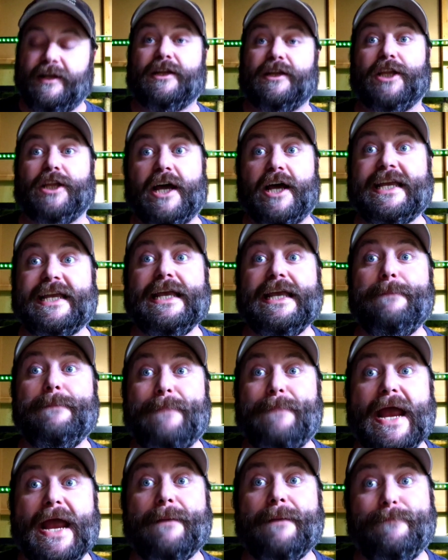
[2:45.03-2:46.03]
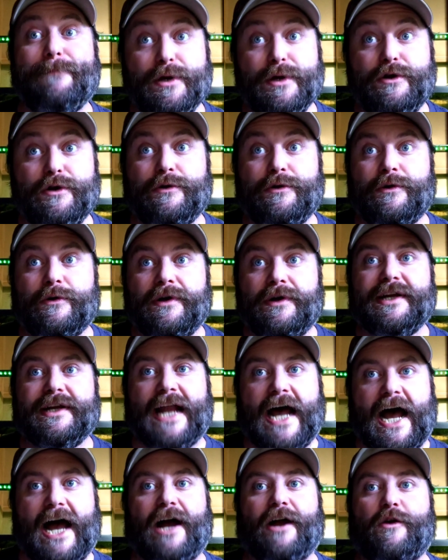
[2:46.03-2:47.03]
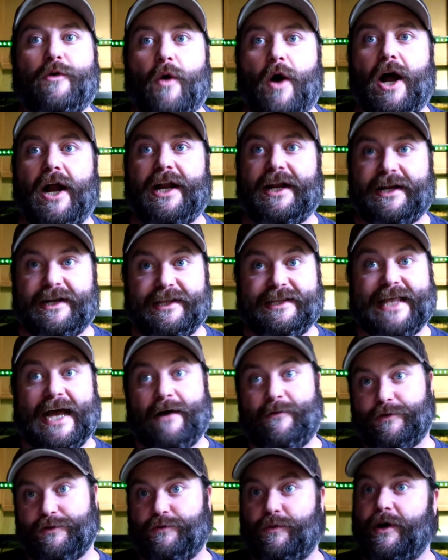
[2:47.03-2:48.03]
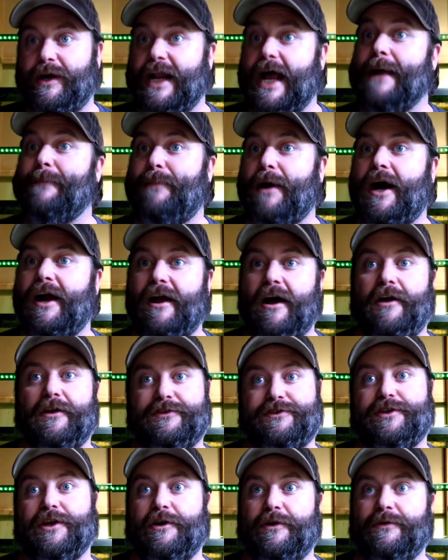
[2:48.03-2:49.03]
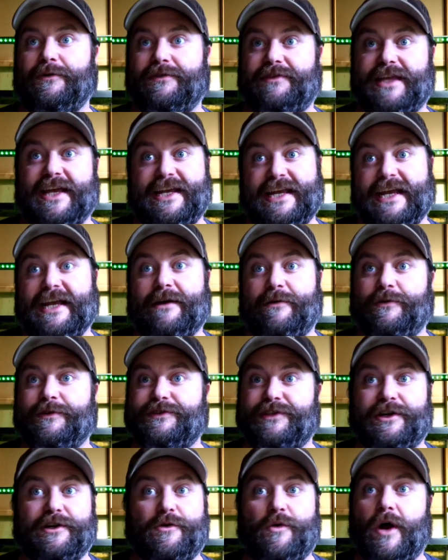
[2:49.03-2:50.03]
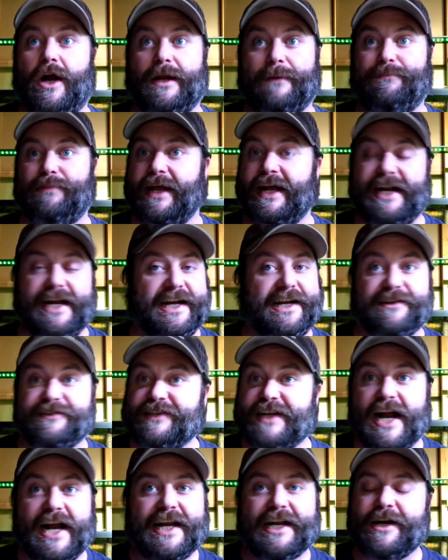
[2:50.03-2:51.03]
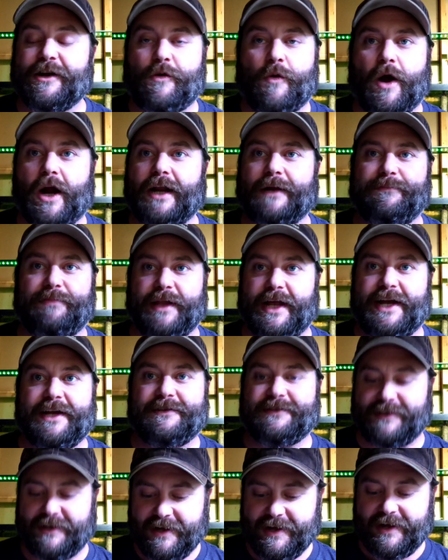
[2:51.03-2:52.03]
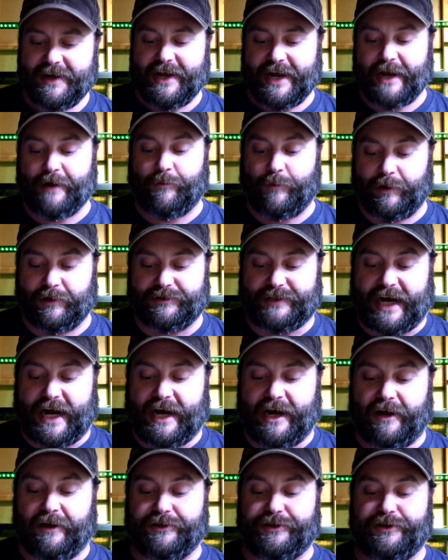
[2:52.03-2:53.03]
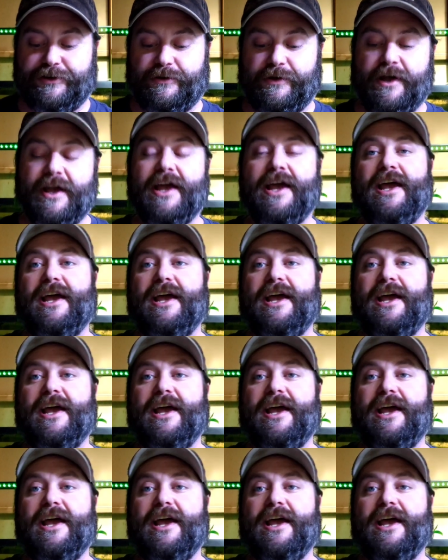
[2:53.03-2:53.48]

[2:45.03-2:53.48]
Lucky bamboo, not aquatic. That was one I bought also, thinking it was an aquatic plant. It is not an aquatic plant. It will die on you.